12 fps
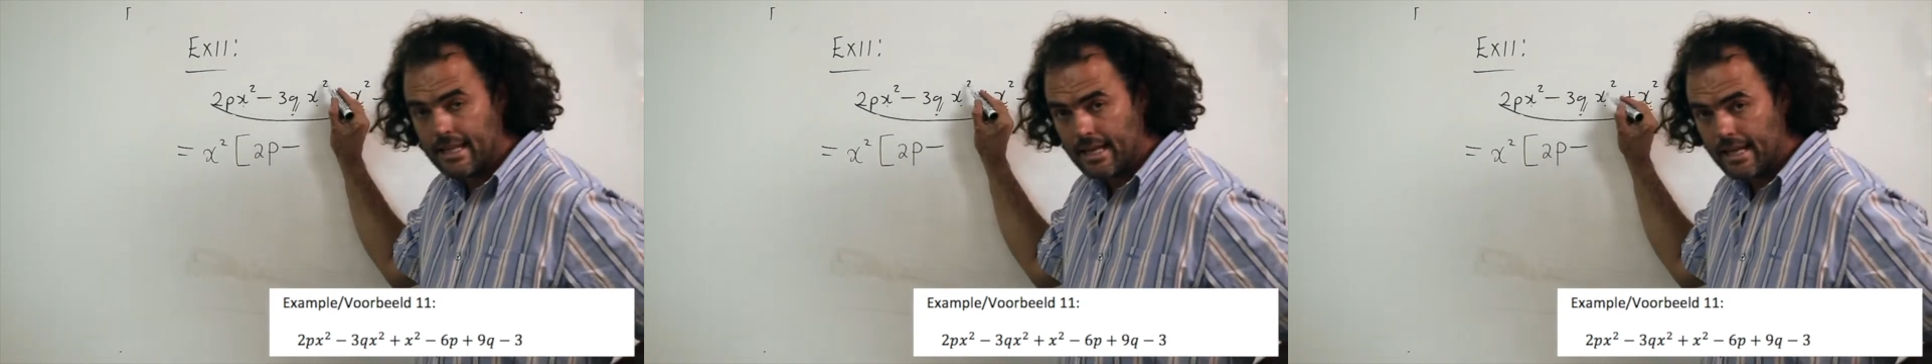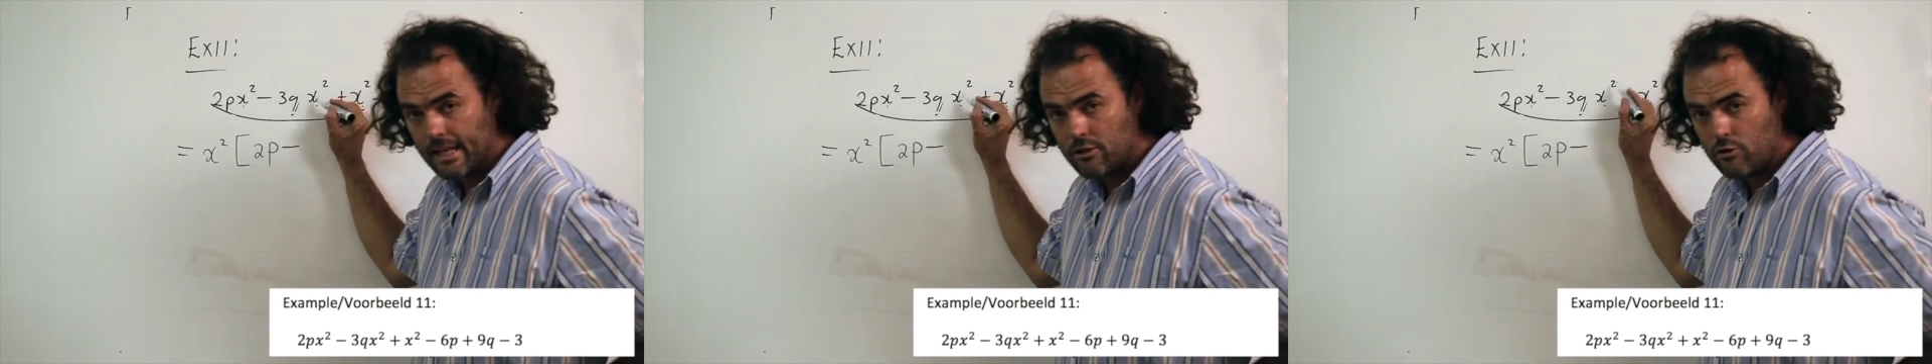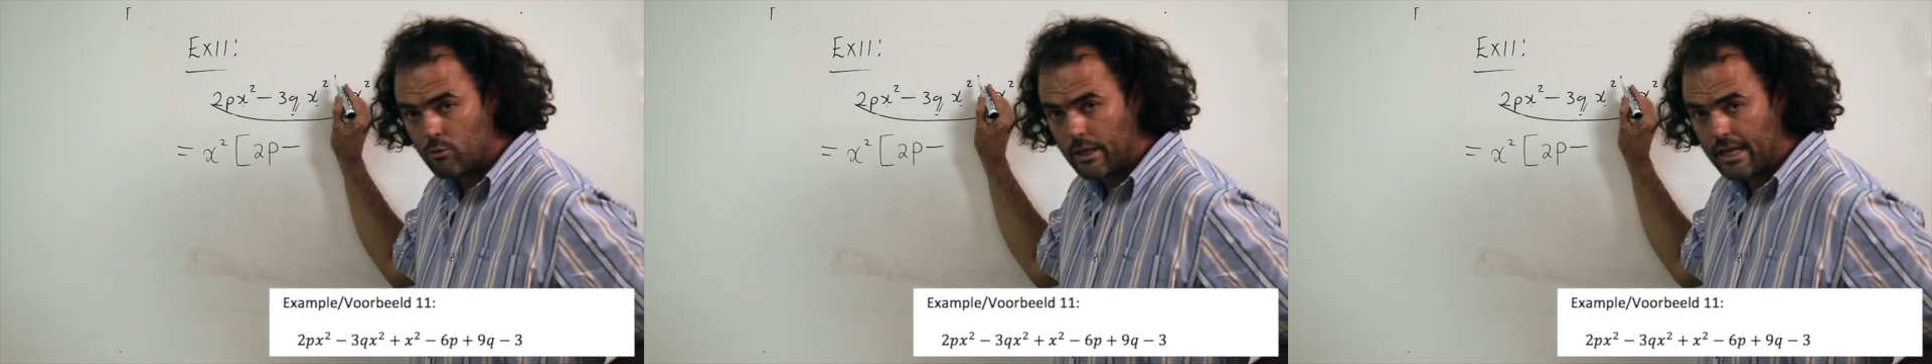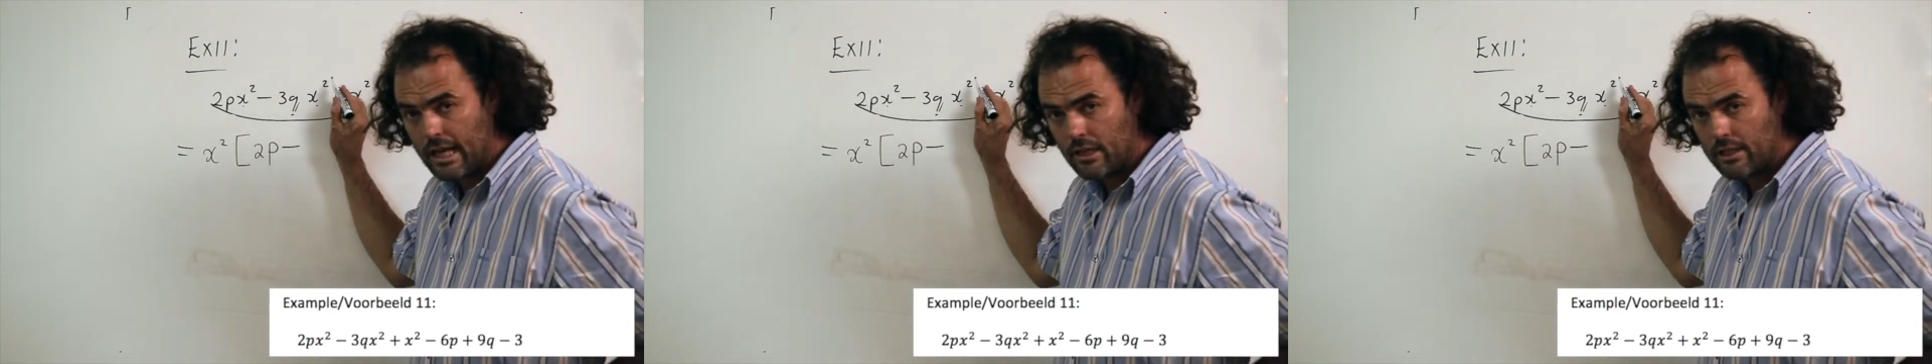that x
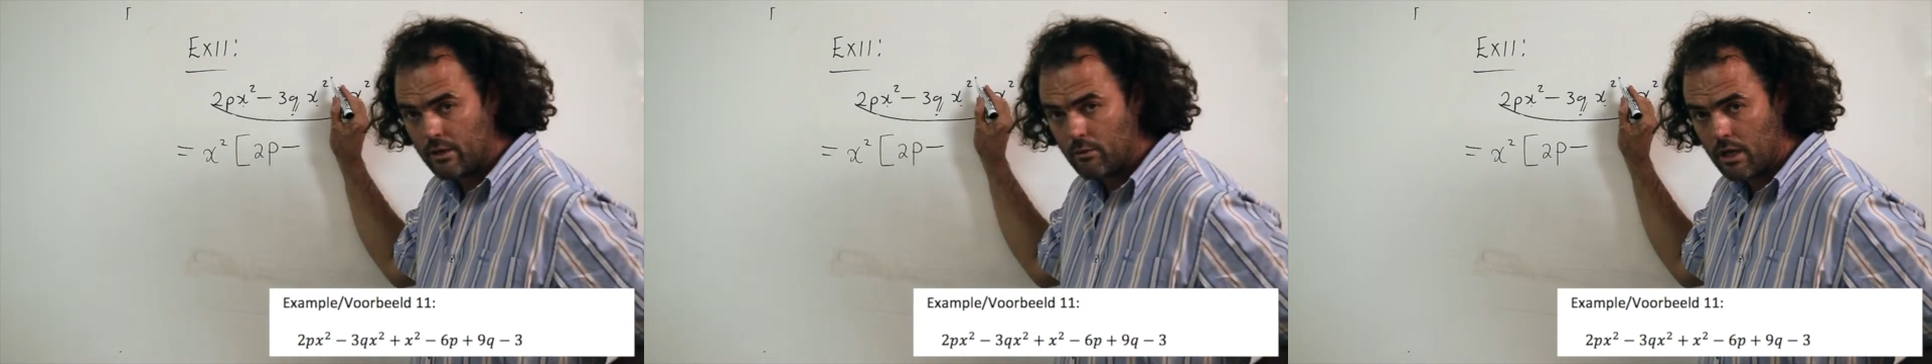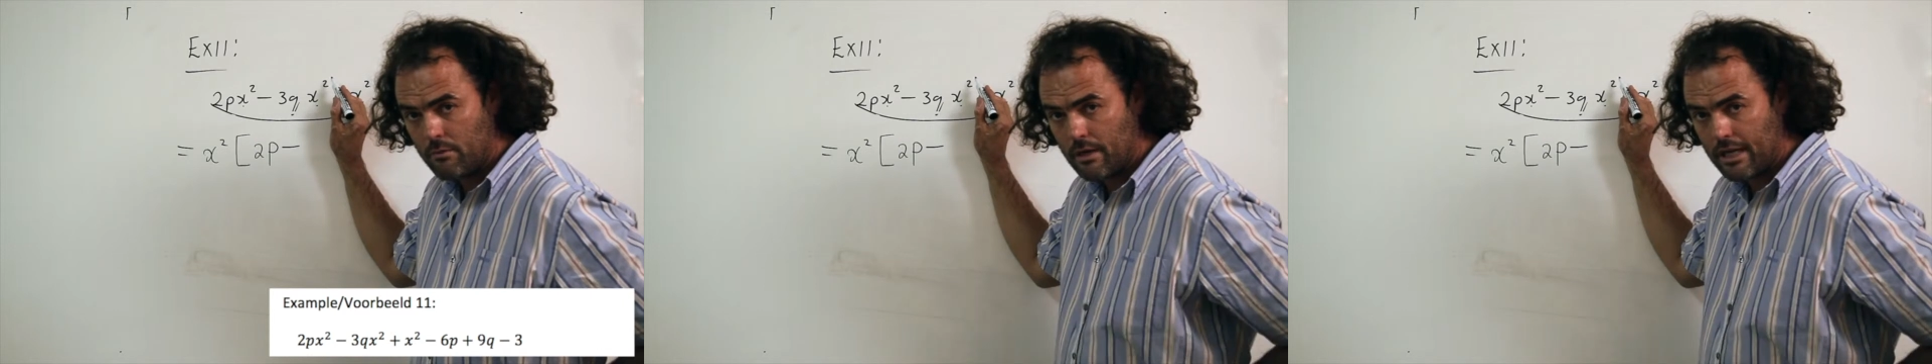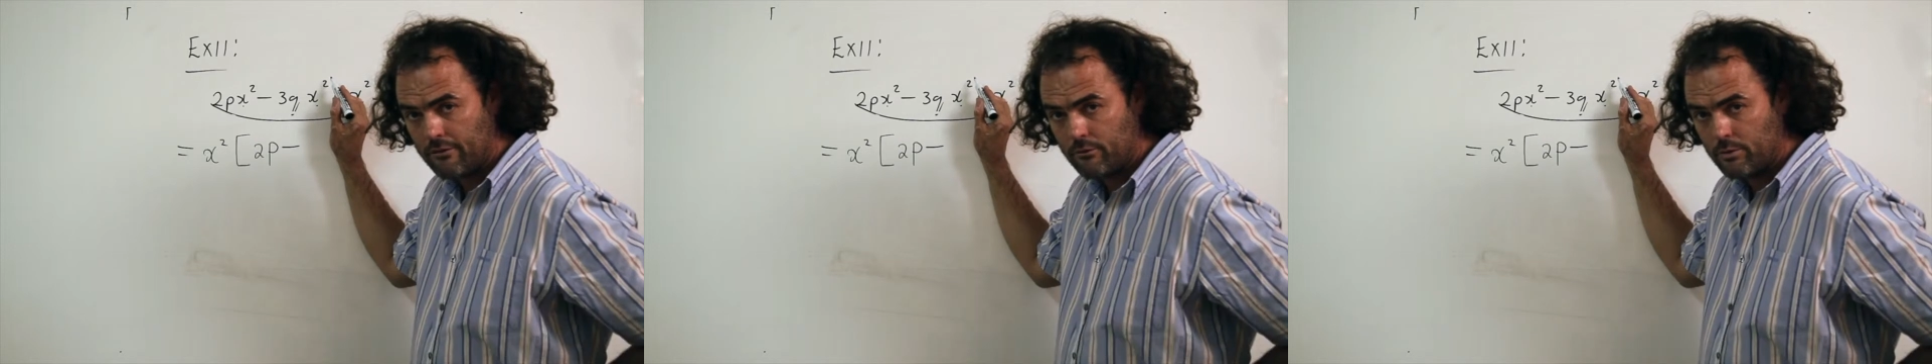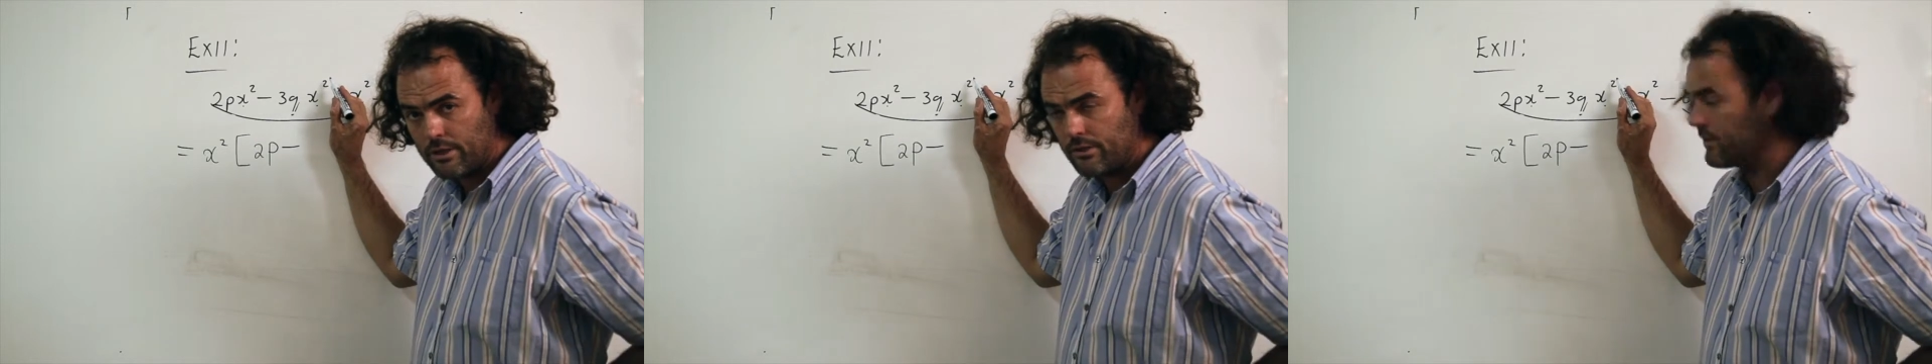squared out there, what am I
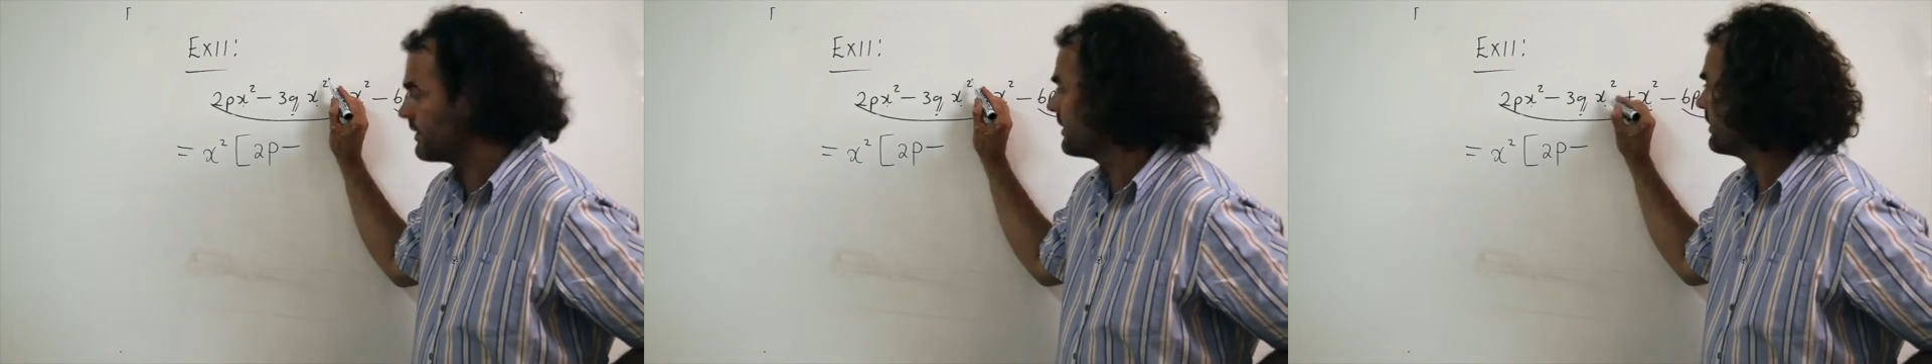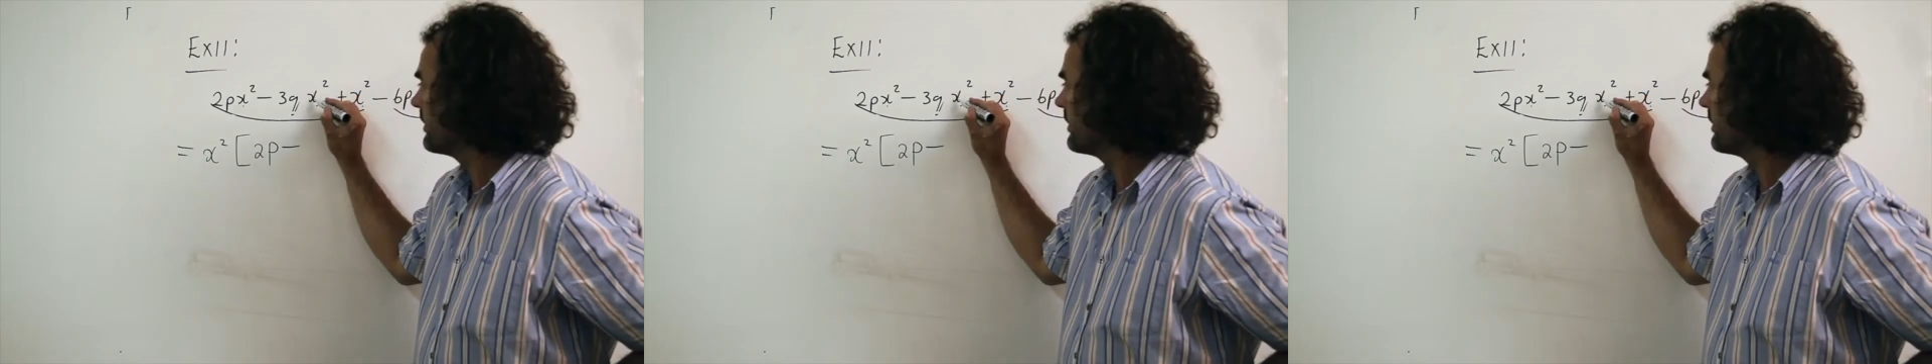left with?